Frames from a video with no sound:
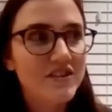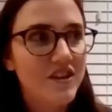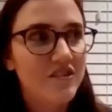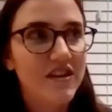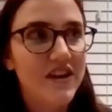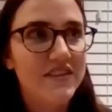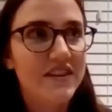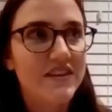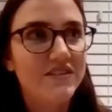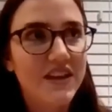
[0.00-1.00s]
so great,
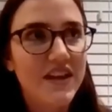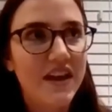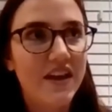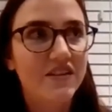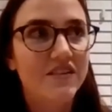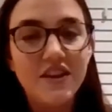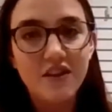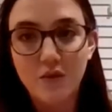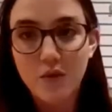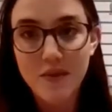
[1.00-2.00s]
that seeing
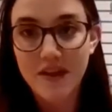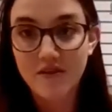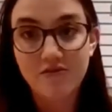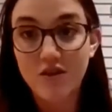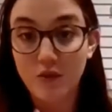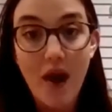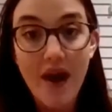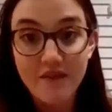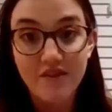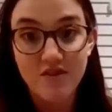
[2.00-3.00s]
those women in the roles,
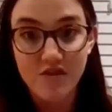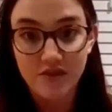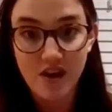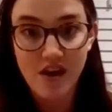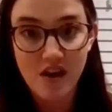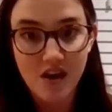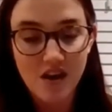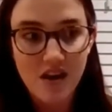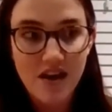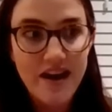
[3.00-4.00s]
whatever the roles are,
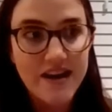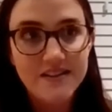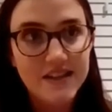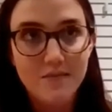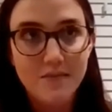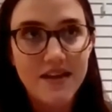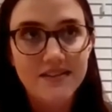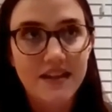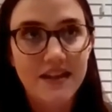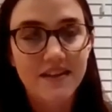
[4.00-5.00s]
is still
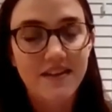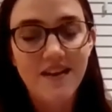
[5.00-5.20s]
amazing.